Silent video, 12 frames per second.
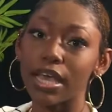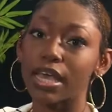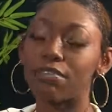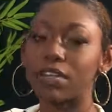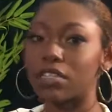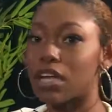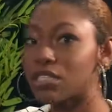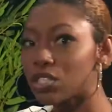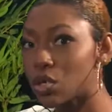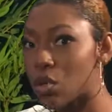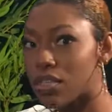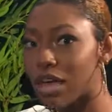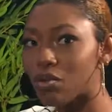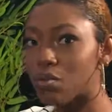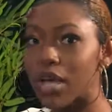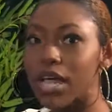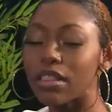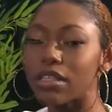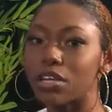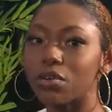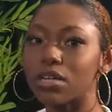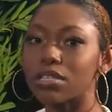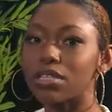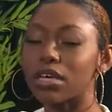If it doesn't go that well, then
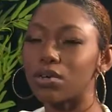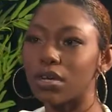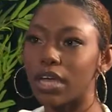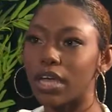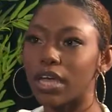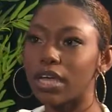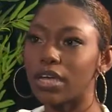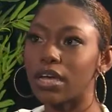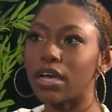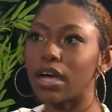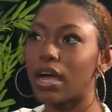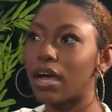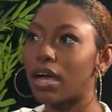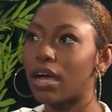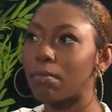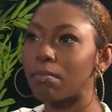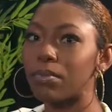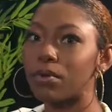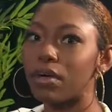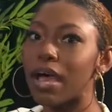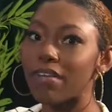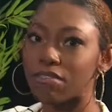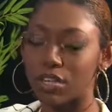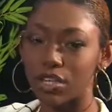you can say, okay,
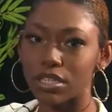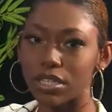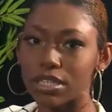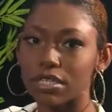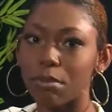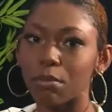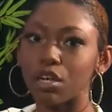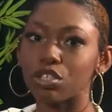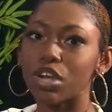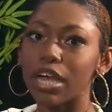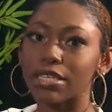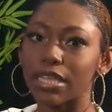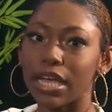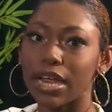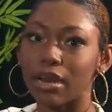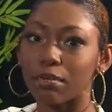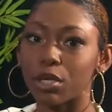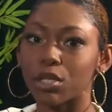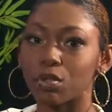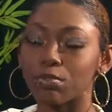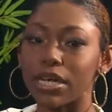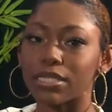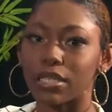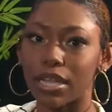I've learned this and I'm going to try it again and I'm going to do
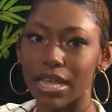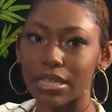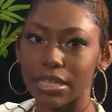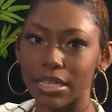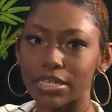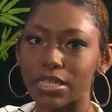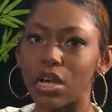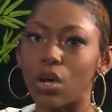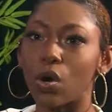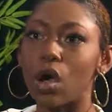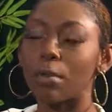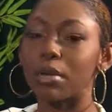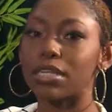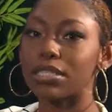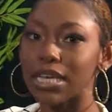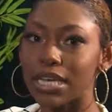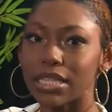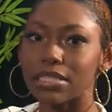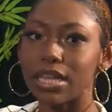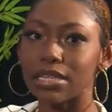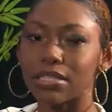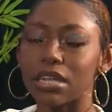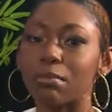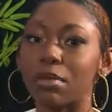better like this. Or I'm going to take this
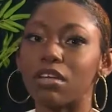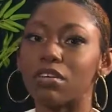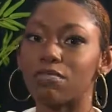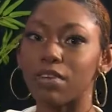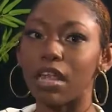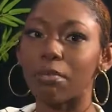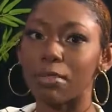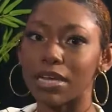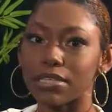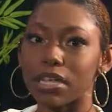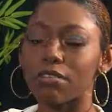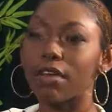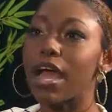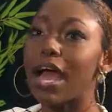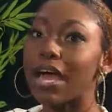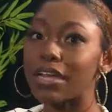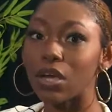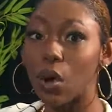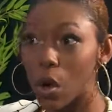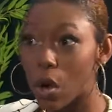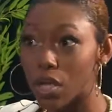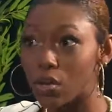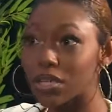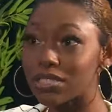lesson and I'm going to develop myself.
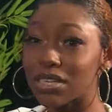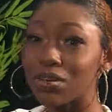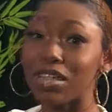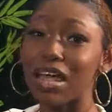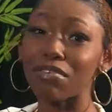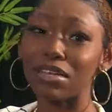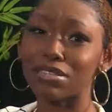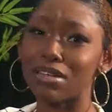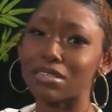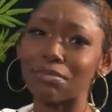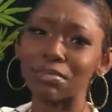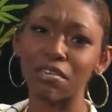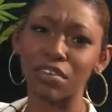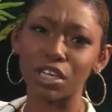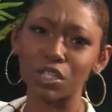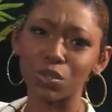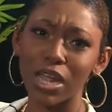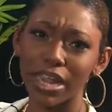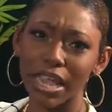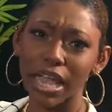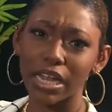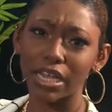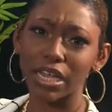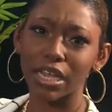Or you could say, okay, that really sucks. I'm never going to do that
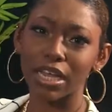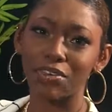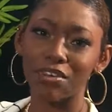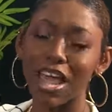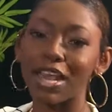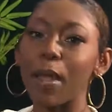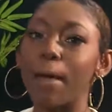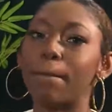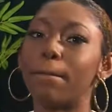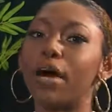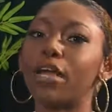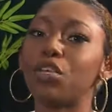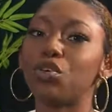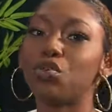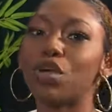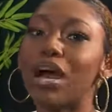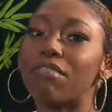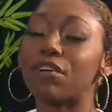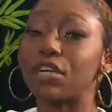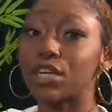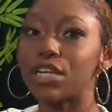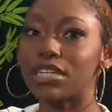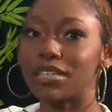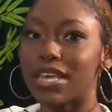again, right? But you have
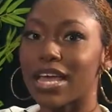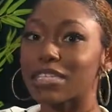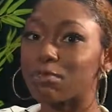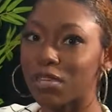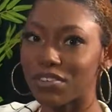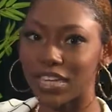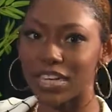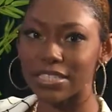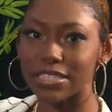earned the experience.